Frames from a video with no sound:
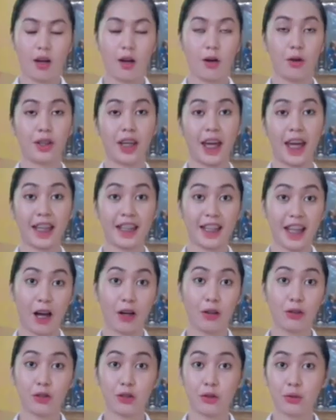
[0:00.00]
Okay,
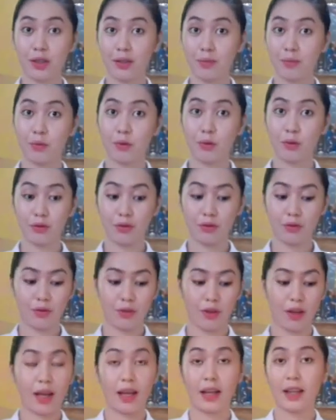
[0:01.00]
now to remove
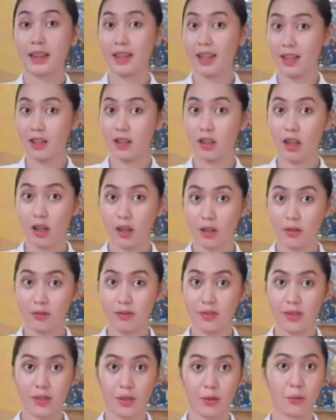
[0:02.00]
the
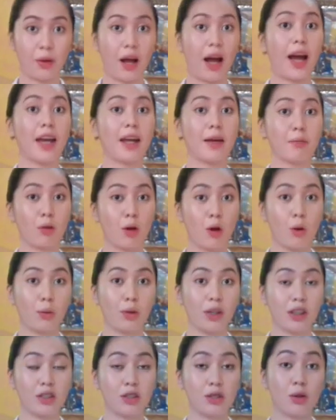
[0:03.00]
gloves, I am
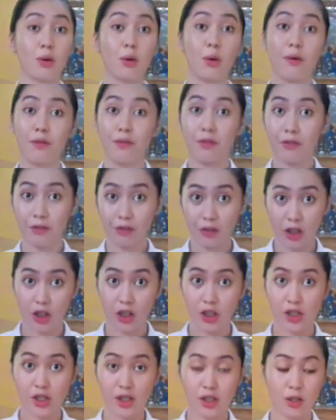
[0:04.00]
going to
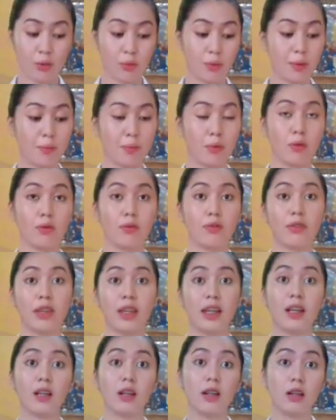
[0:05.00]
first remove
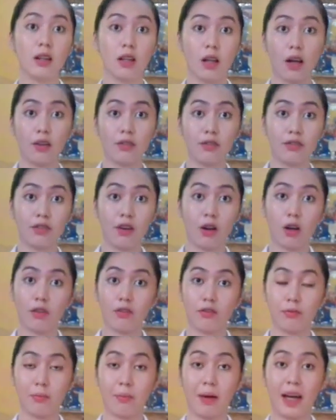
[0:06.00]
the glove
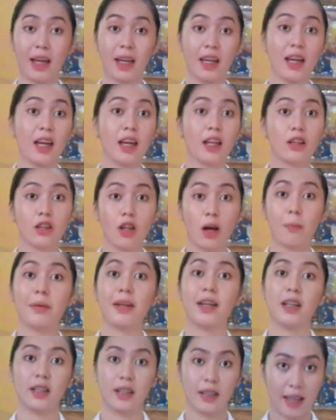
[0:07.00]
of my
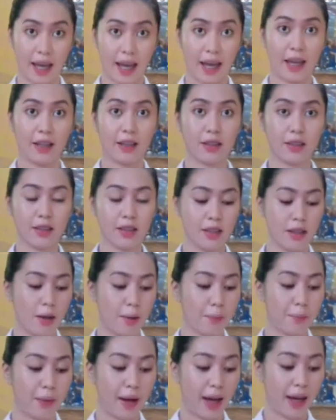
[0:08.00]
dominant hand
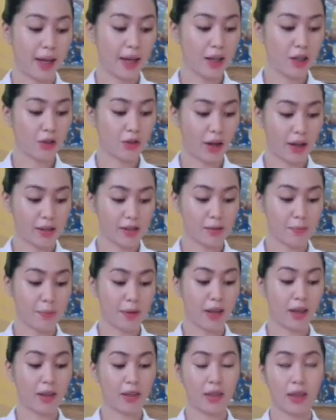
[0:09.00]
by
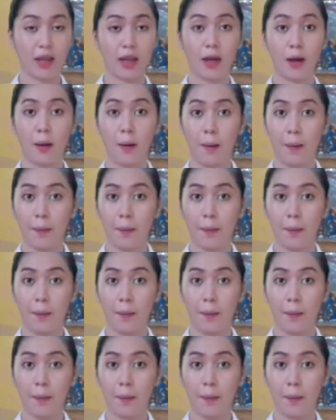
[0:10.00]
grasping the